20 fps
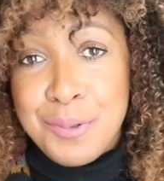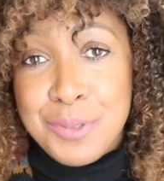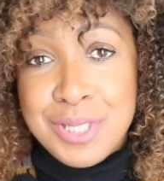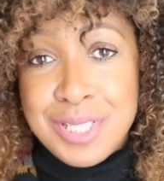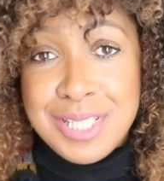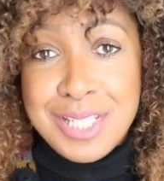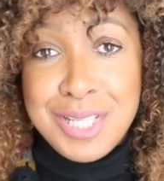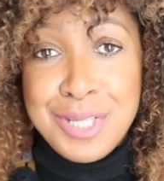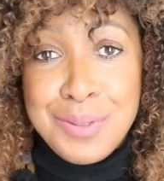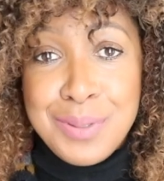I will
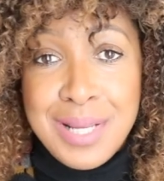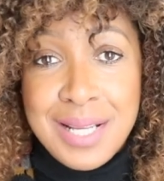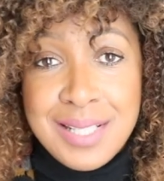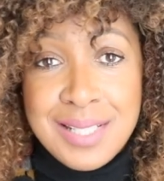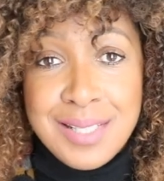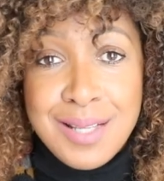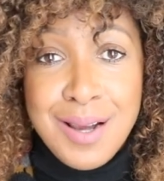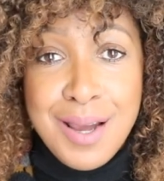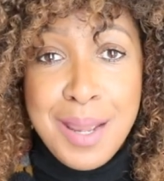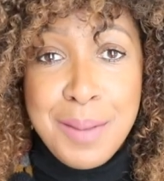see you
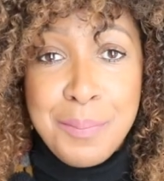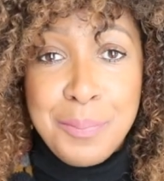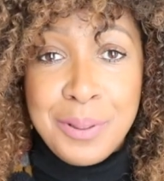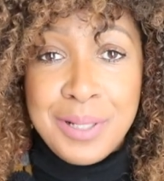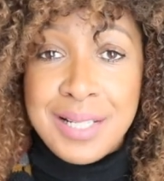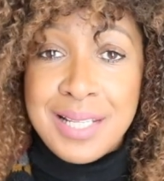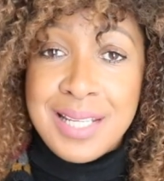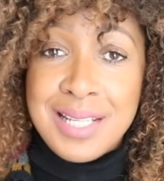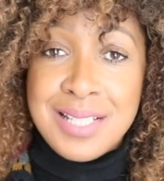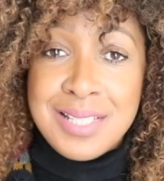next time.
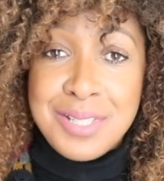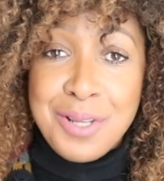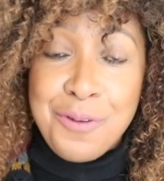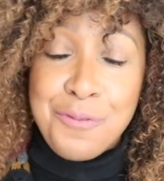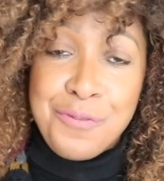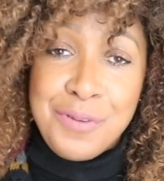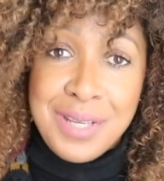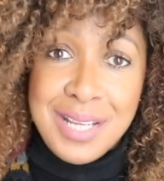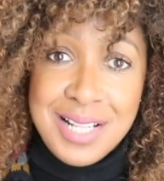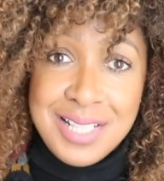Please
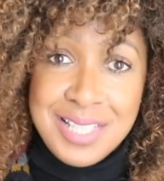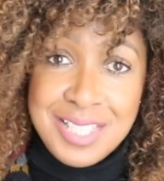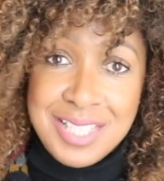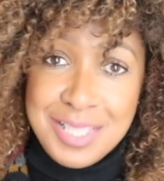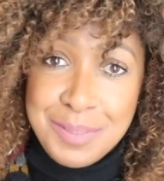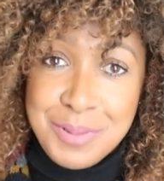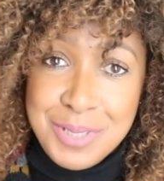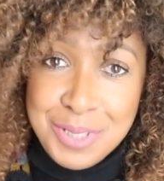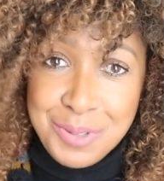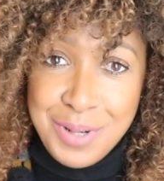don't forget to
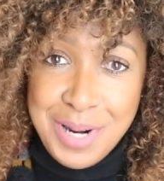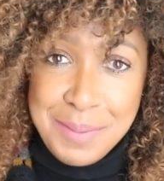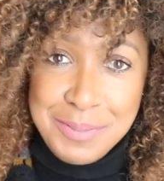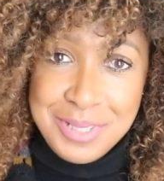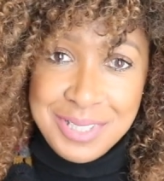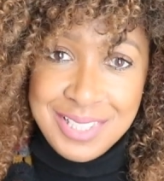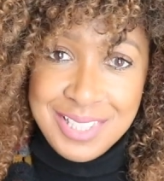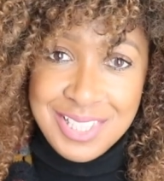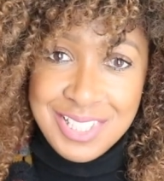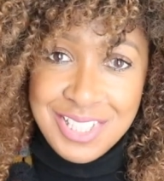subscribe
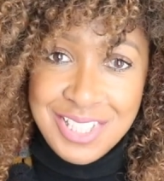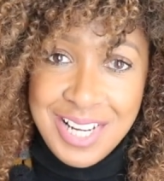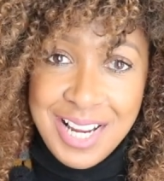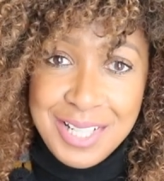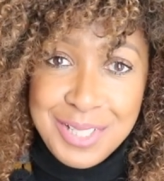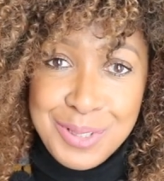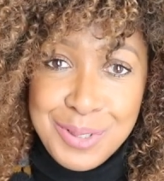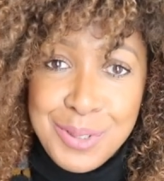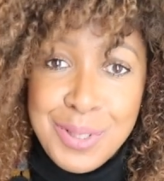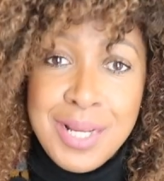to this
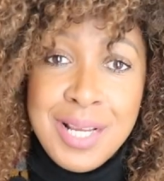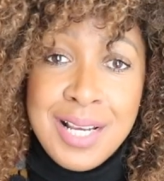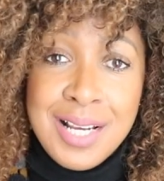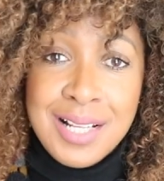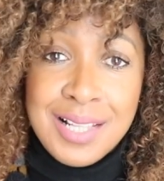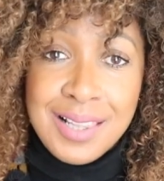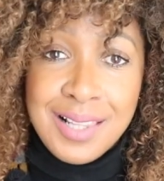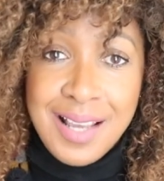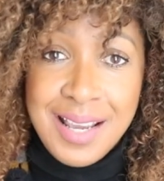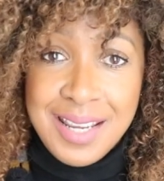channel,
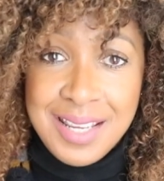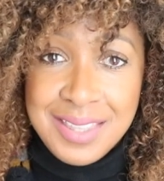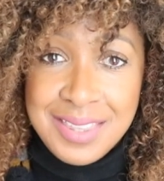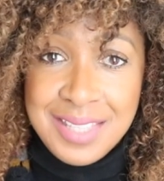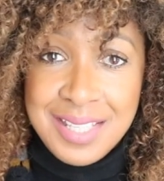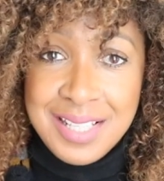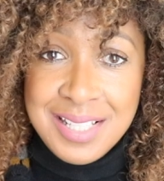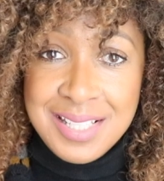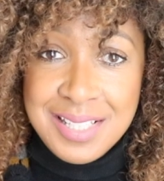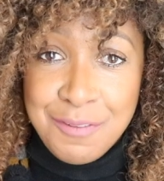like
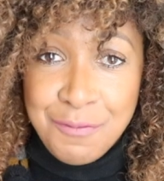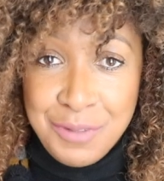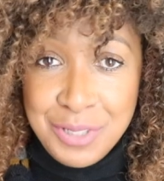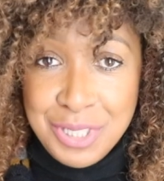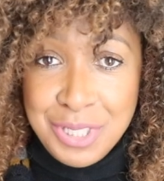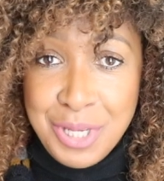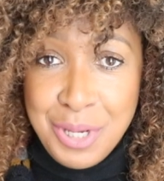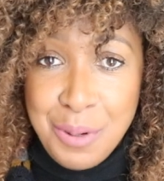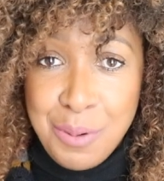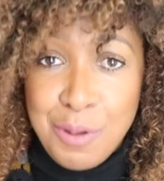this
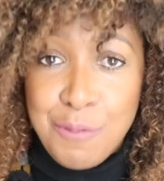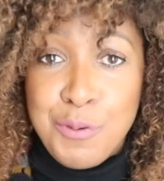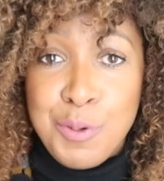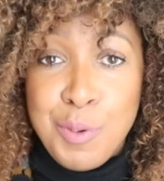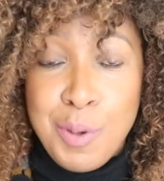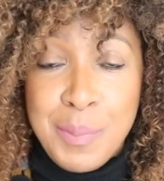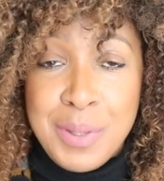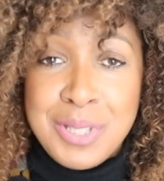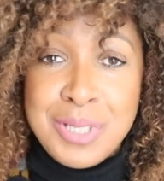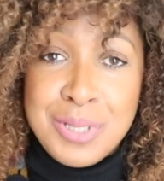video if you
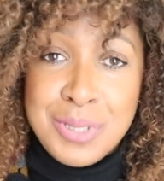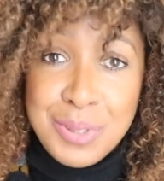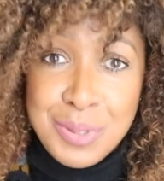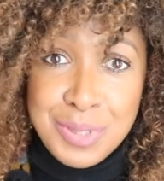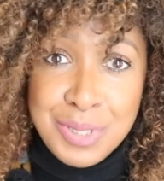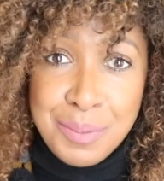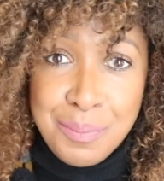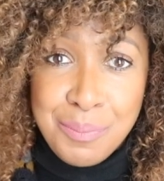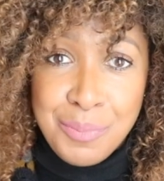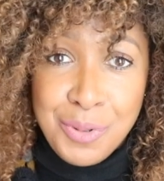want me to do
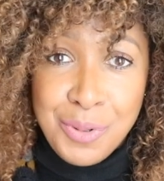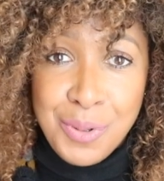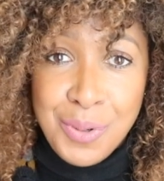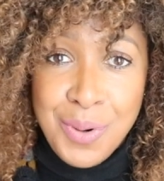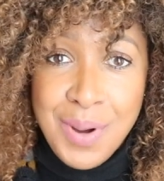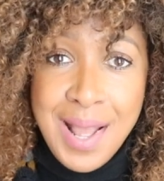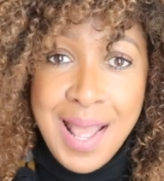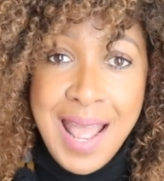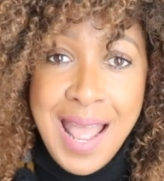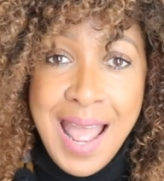some
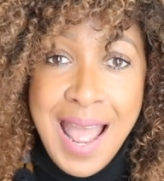more,